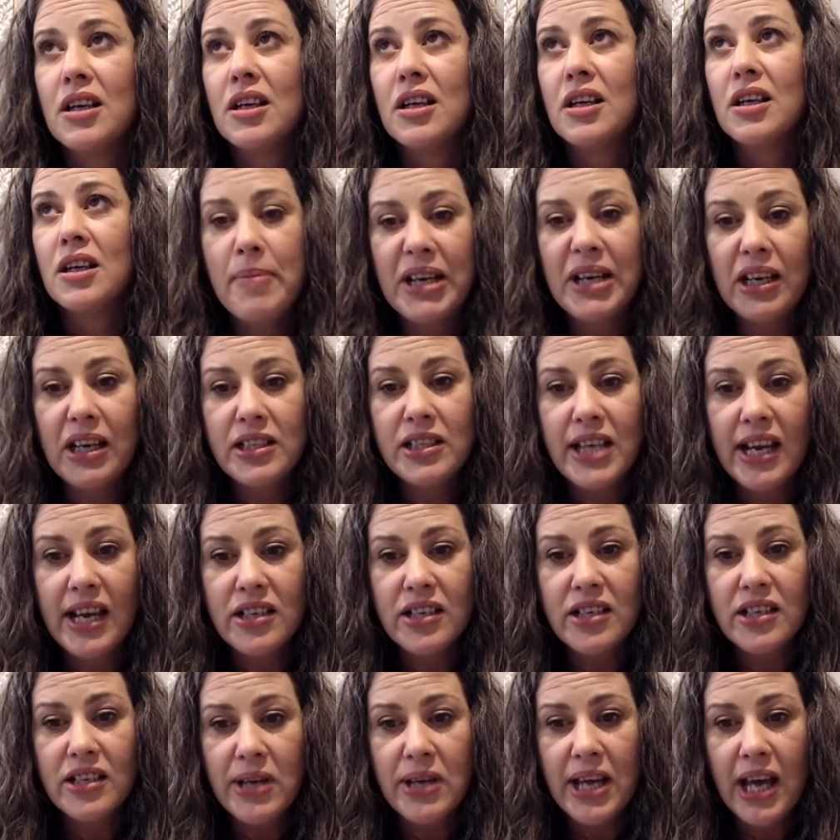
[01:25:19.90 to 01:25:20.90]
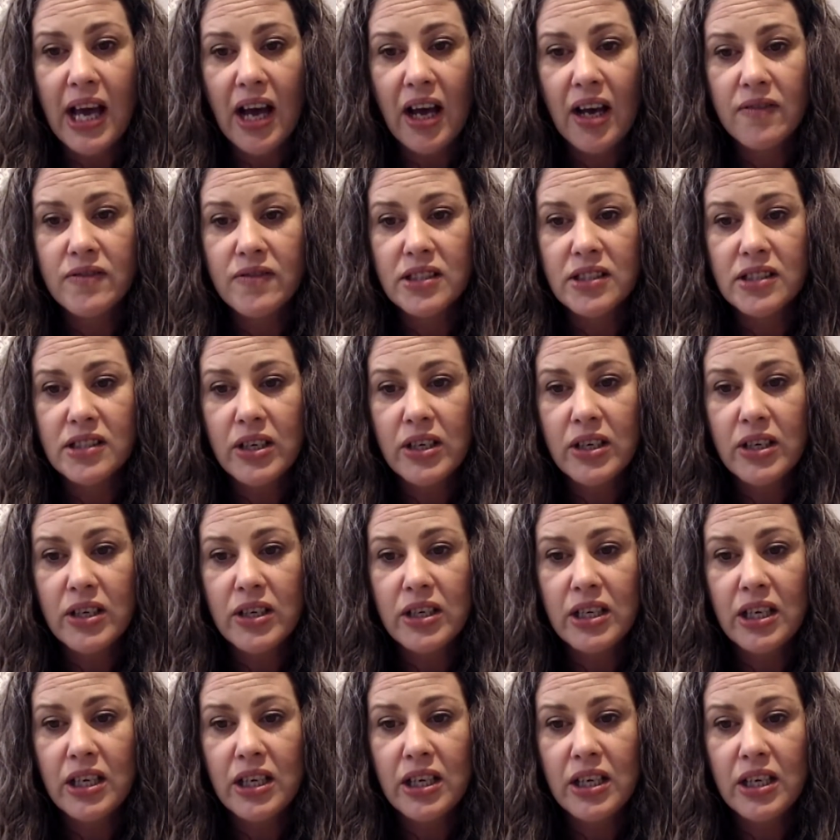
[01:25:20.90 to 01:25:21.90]
How many days do we have?
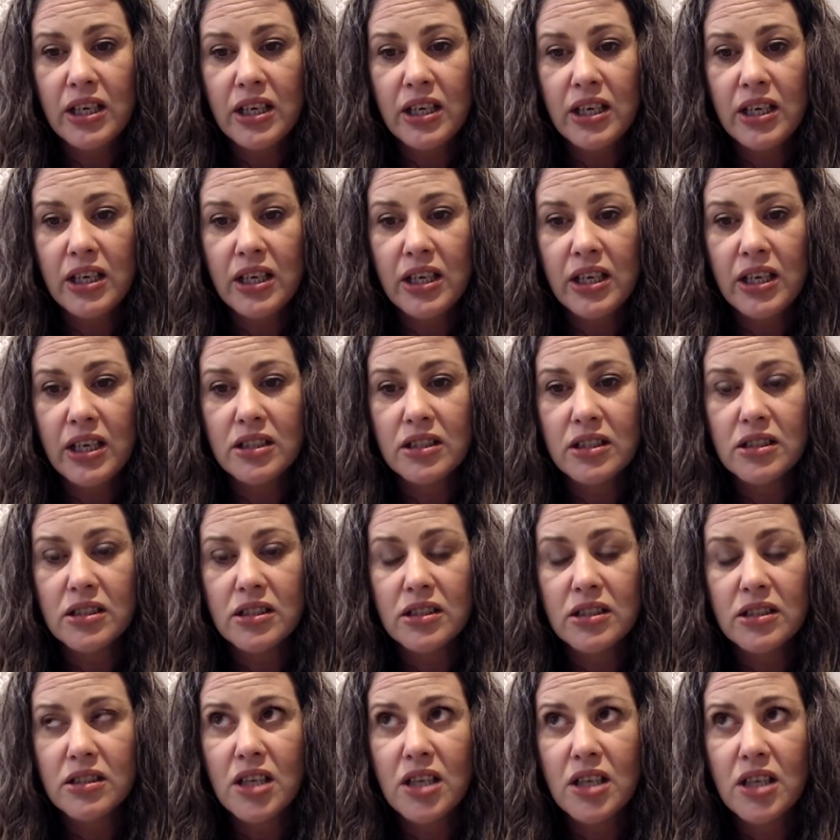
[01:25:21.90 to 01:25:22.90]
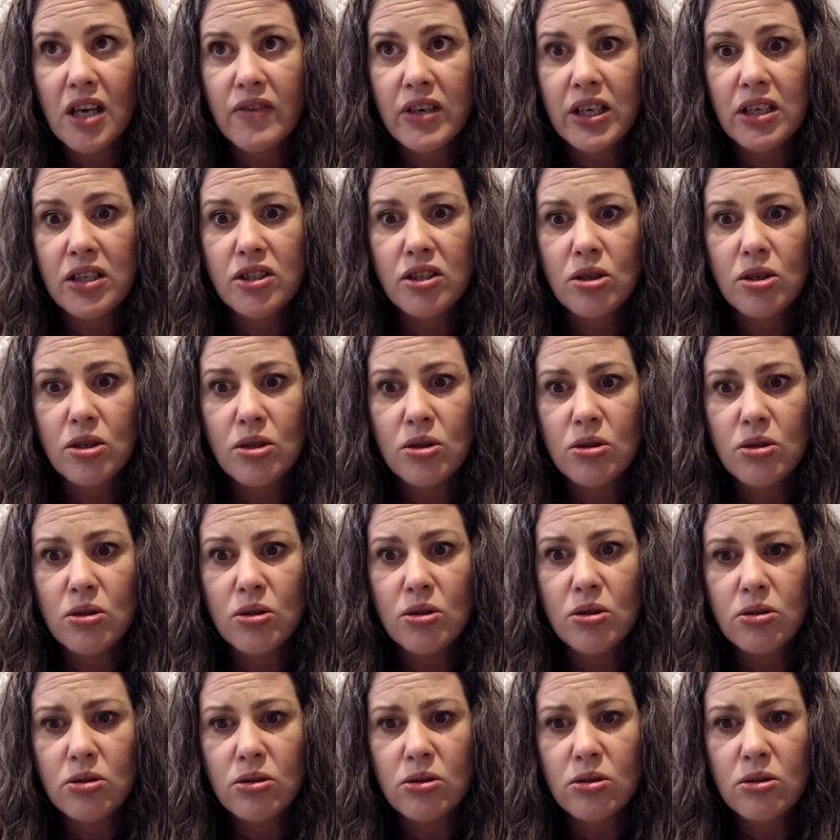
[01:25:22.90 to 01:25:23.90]
70,
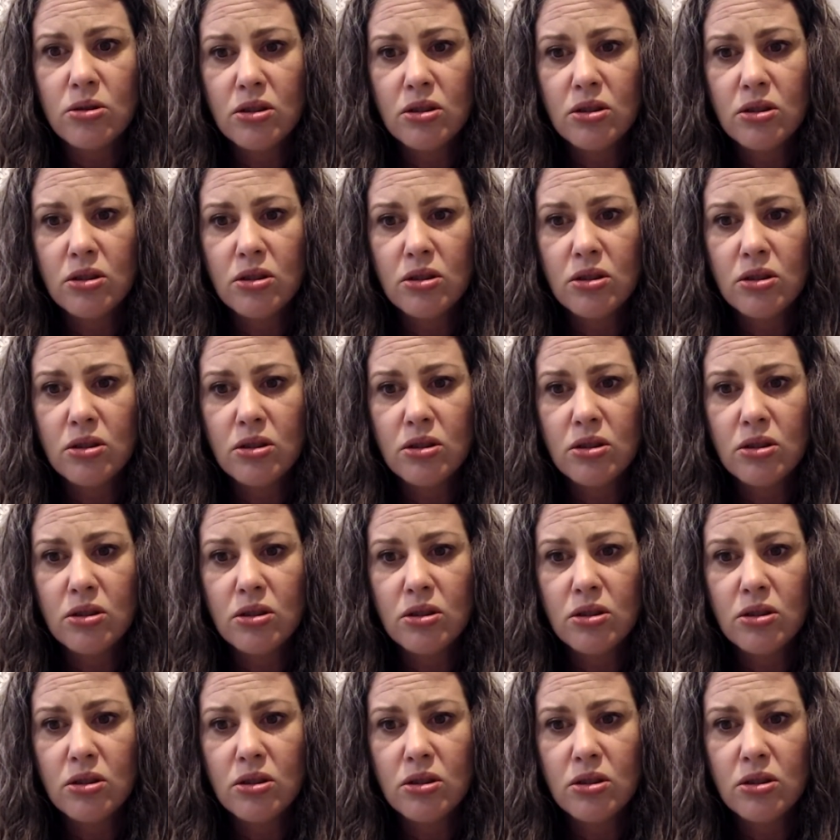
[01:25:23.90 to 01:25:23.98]
72?